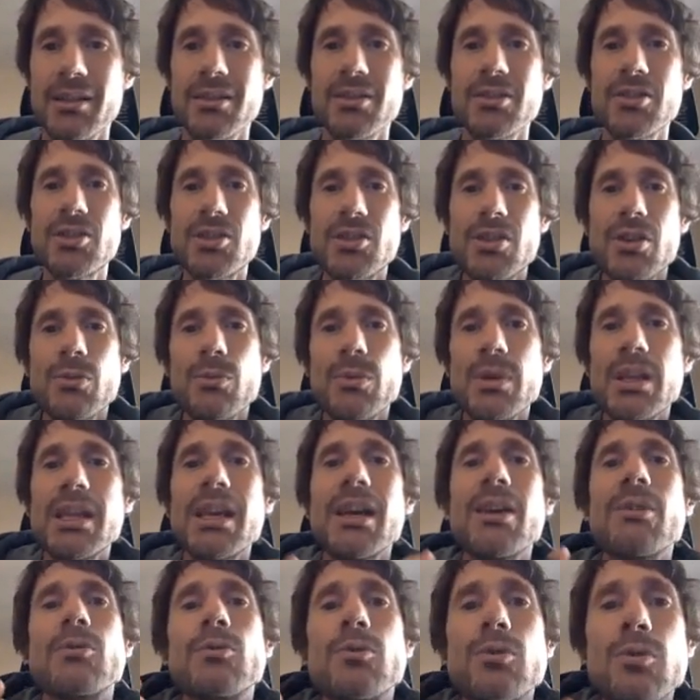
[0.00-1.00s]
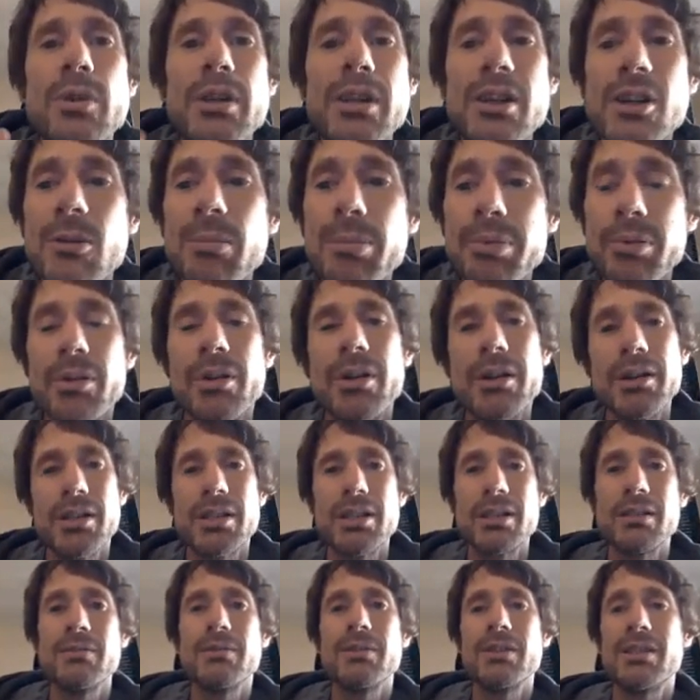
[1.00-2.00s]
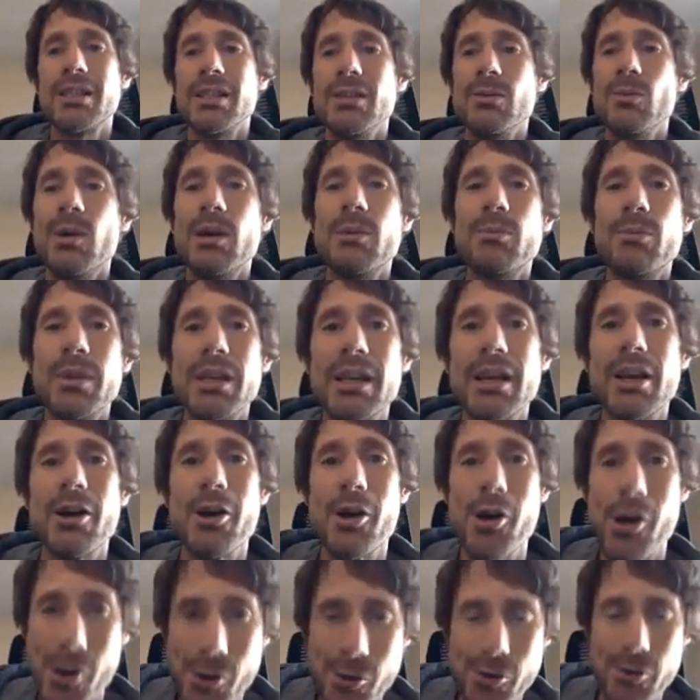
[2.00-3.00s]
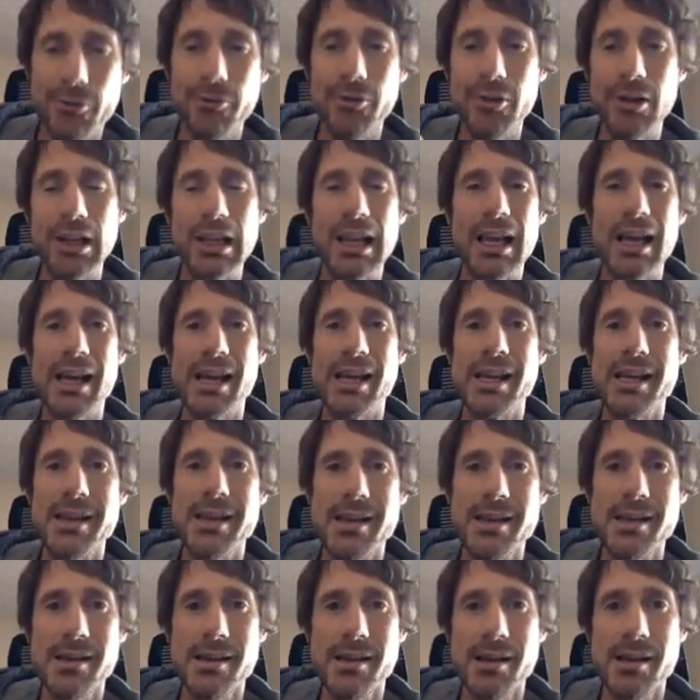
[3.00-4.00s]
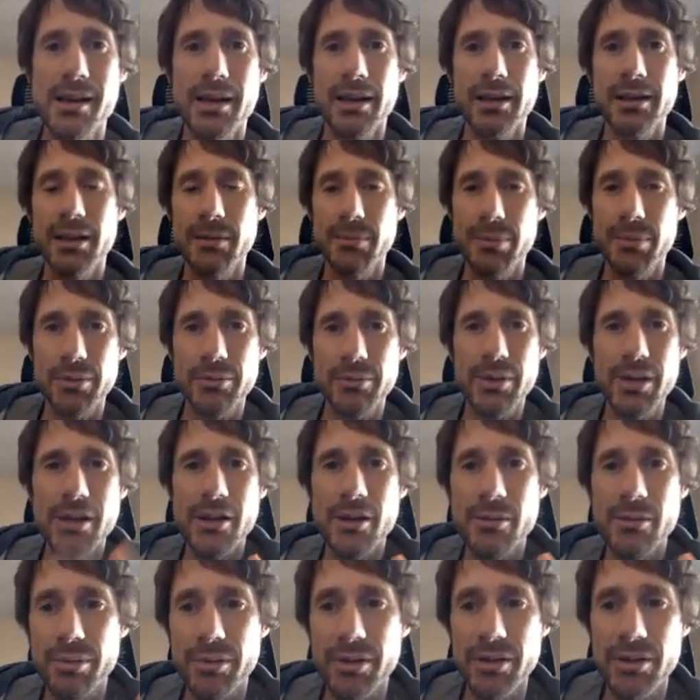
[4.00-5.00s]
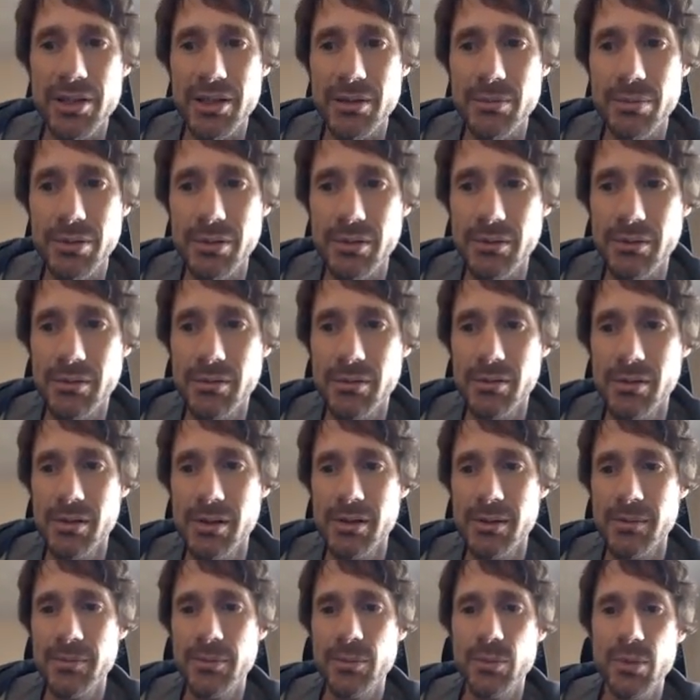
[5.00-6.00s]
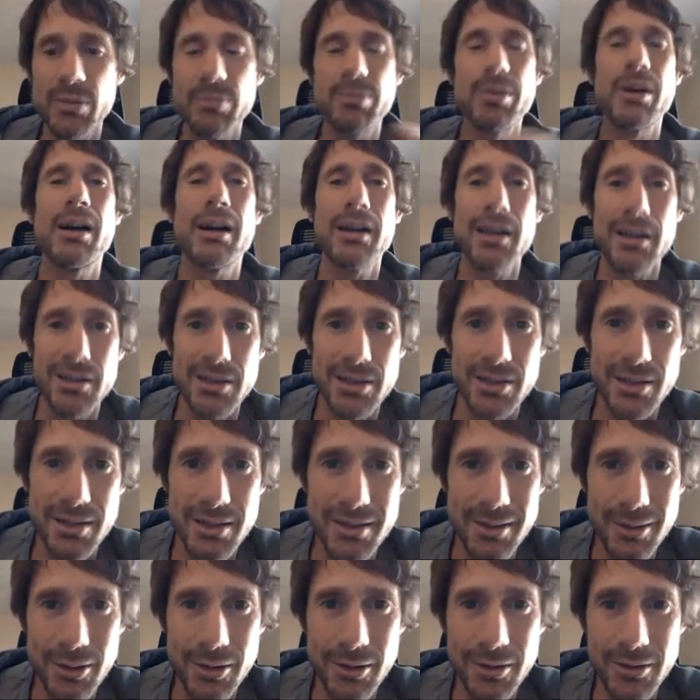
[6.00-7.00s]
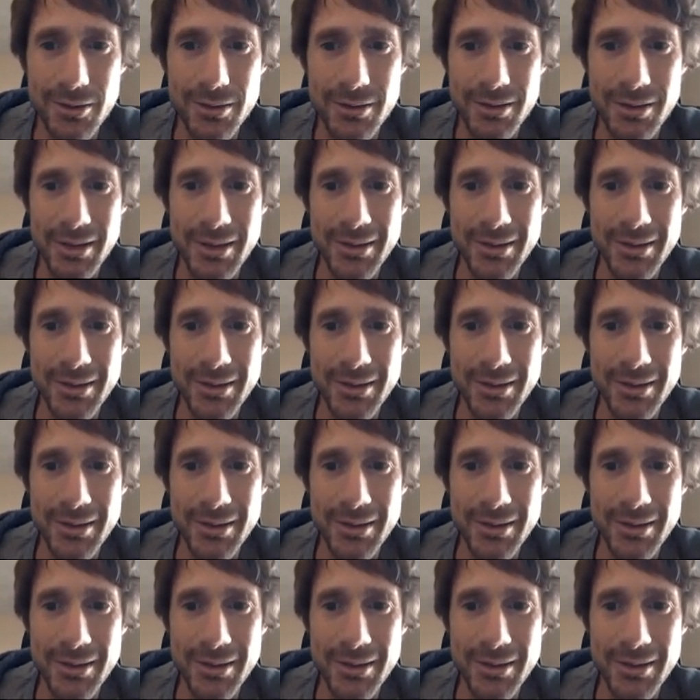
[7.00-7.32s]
So we get real productivity when we overlay the Pareto principle with Parkinson's law.